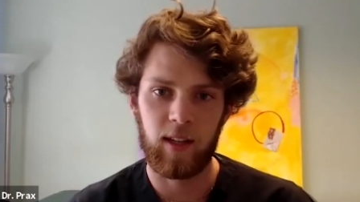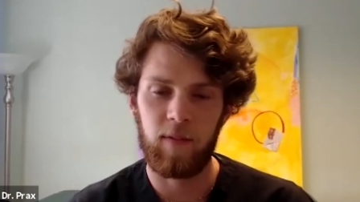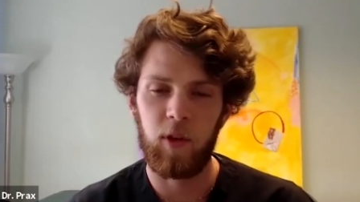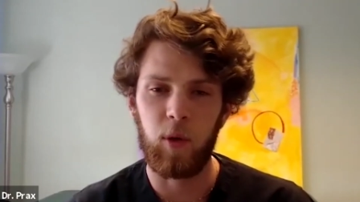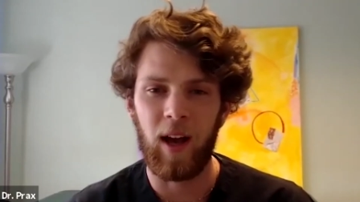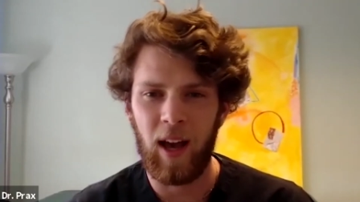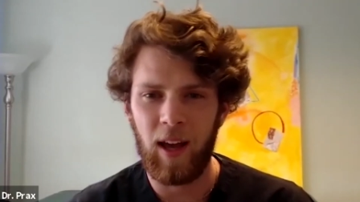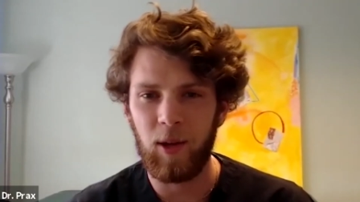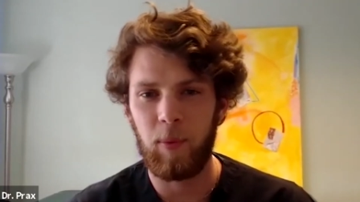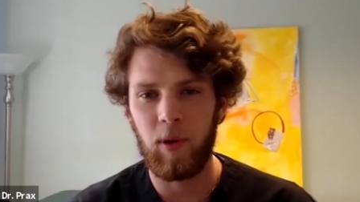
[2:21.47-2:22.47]
And if you had
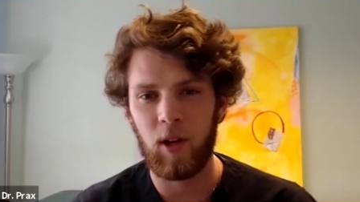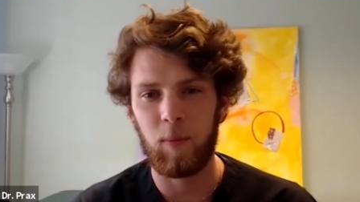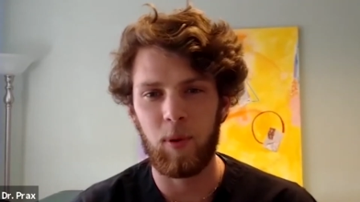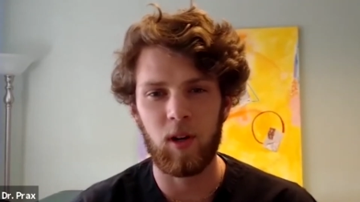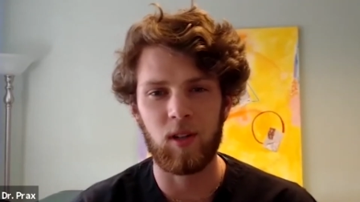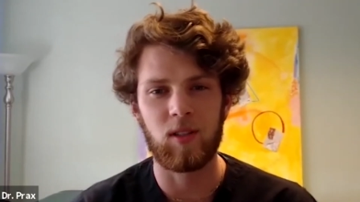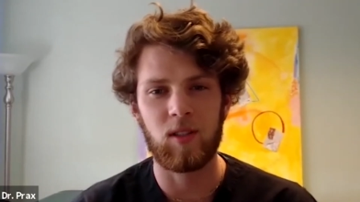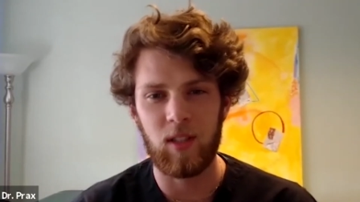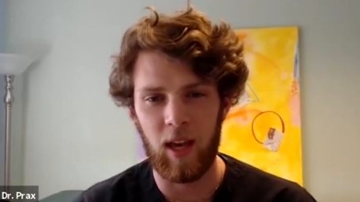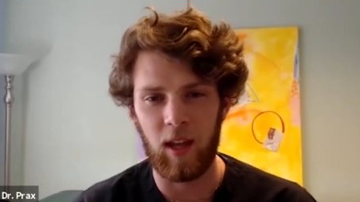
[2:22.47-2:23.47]
to put a
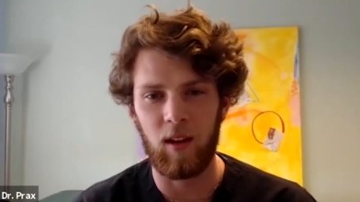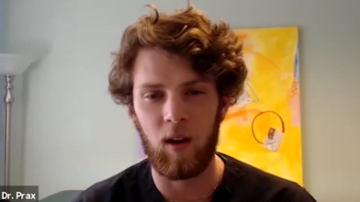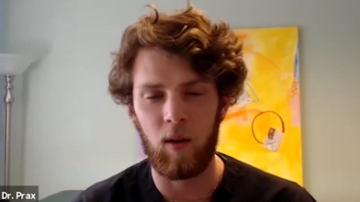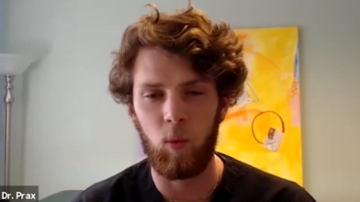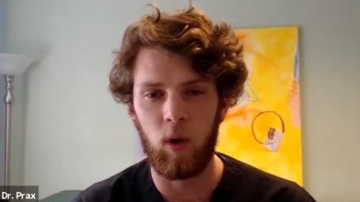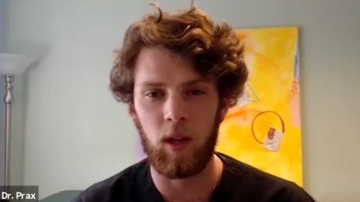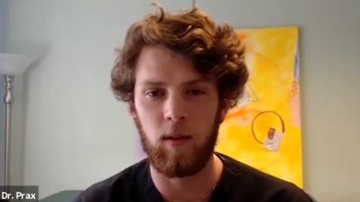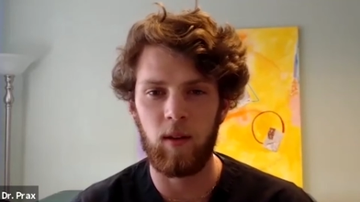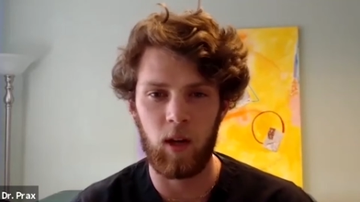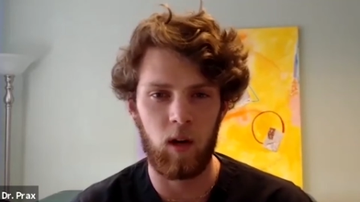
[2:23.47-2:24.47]
percent on what,
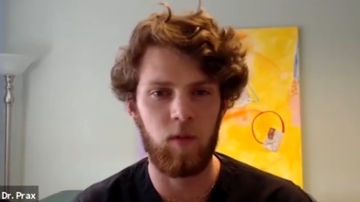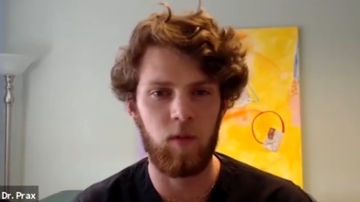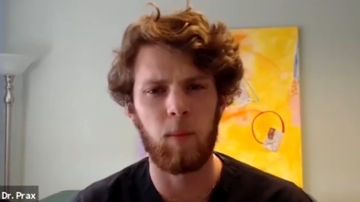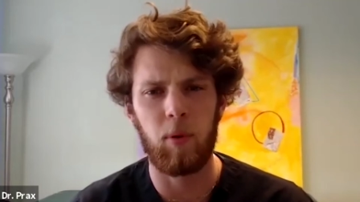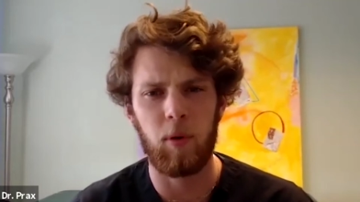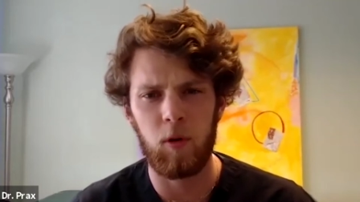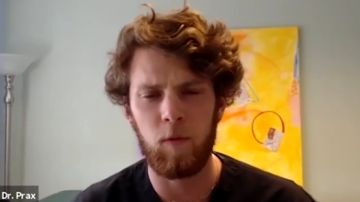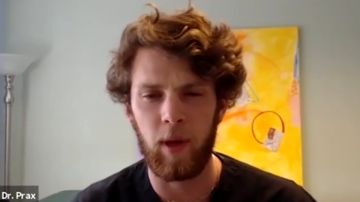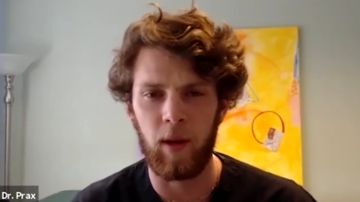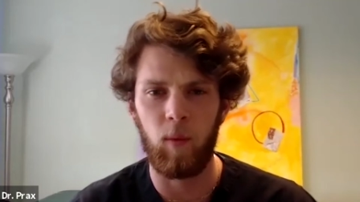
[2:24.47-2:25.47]
you know, of your
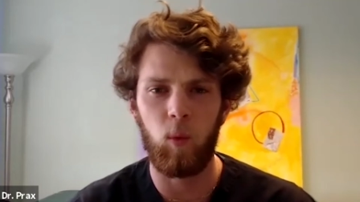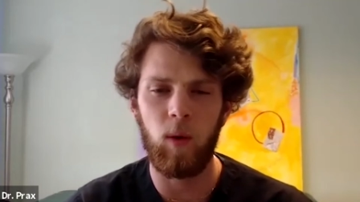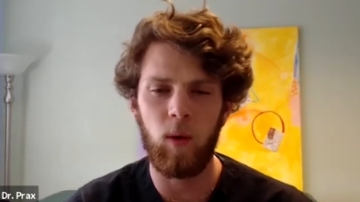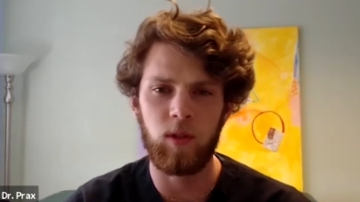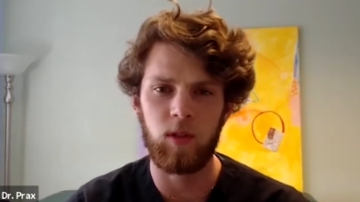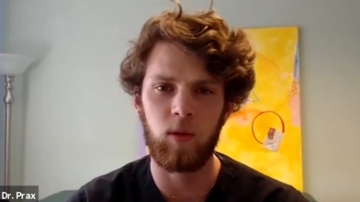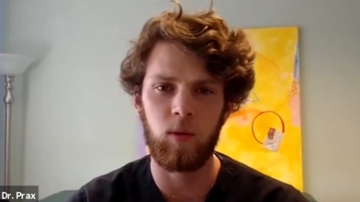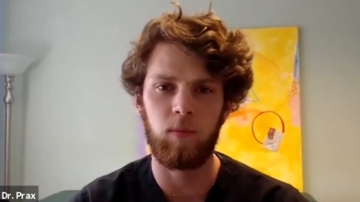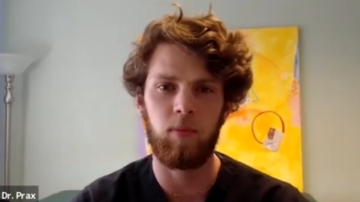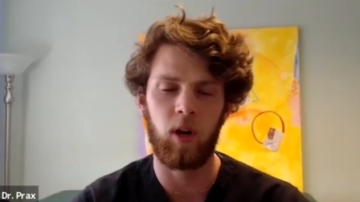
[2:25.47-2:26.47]
improvement, what would you
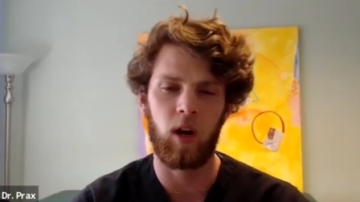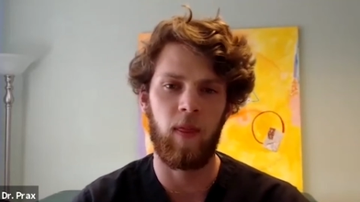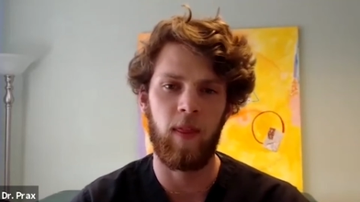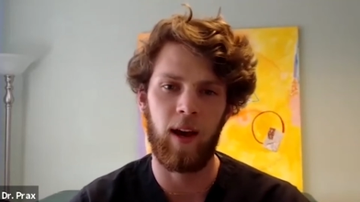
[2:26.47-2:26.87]
put on